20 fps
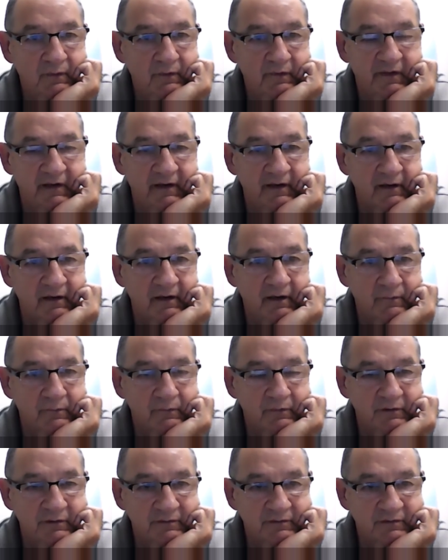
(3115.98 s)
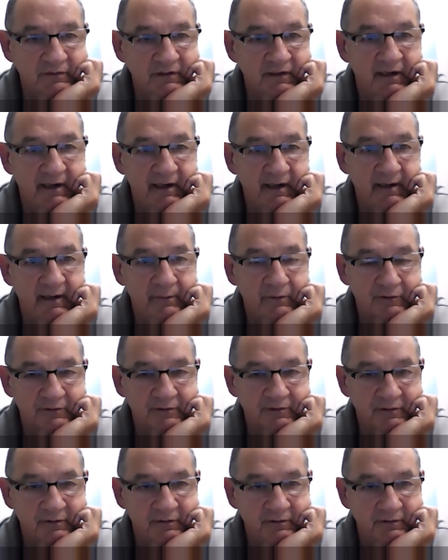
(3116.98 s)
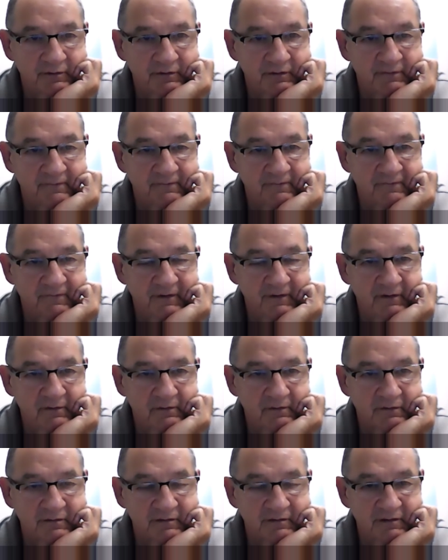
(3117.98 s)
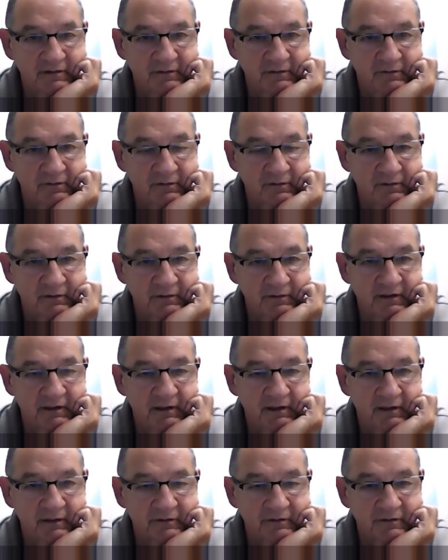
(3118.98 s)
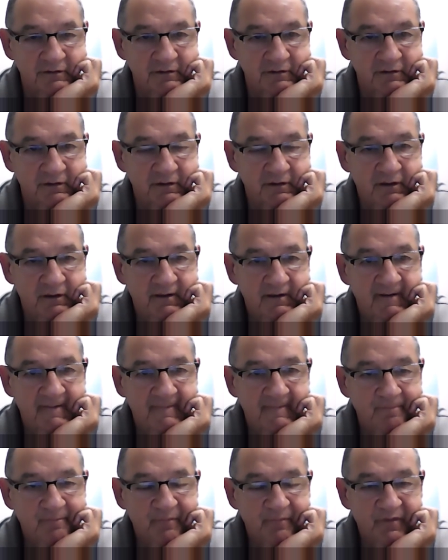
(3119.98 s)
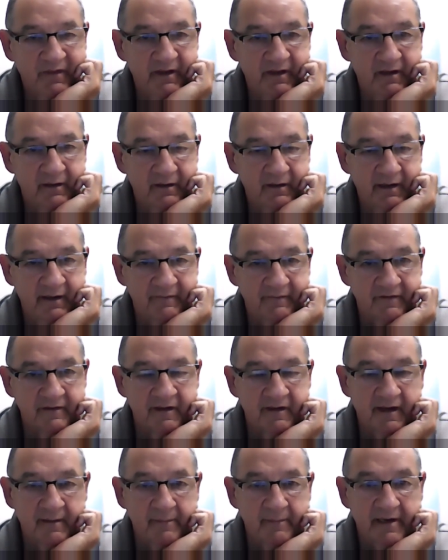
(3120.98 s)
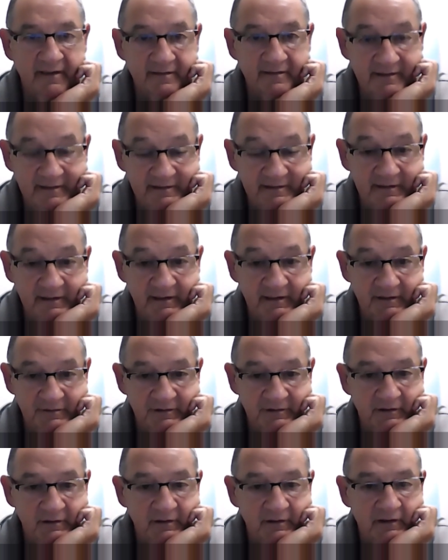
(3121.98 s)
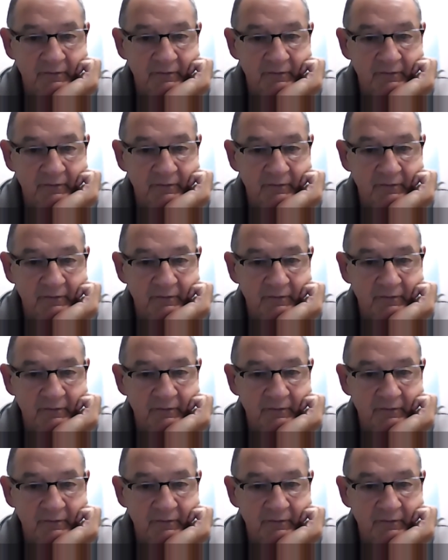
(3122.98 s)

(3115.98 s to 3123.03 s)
thank God, was not able to feel, see, or touch. That at the time I did touch it,